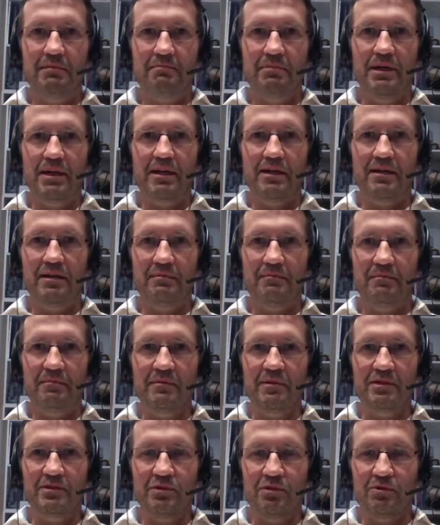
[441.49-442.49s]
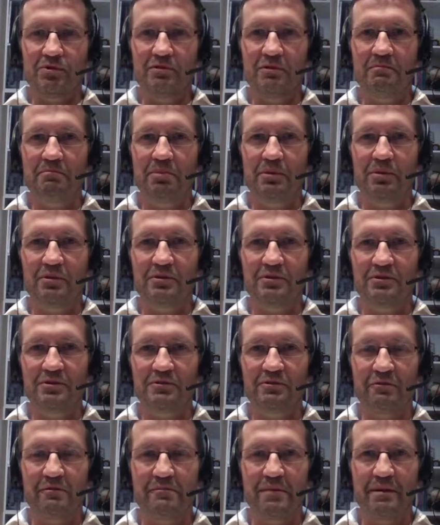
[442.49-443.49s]
But it's also important
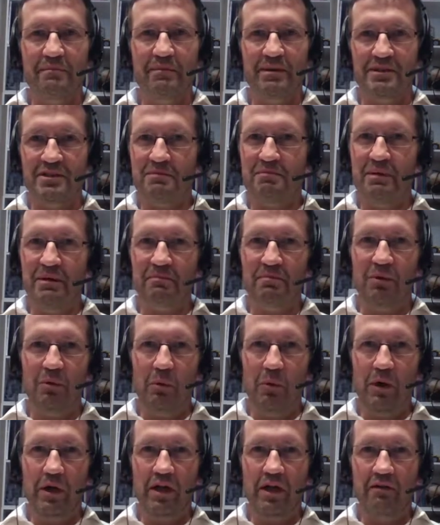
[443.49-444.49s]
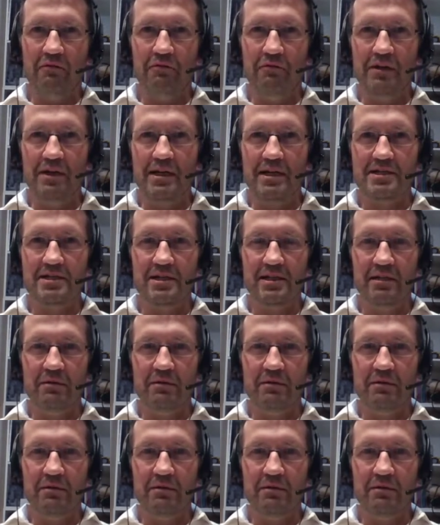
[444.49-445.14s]
to remember it's people working for us,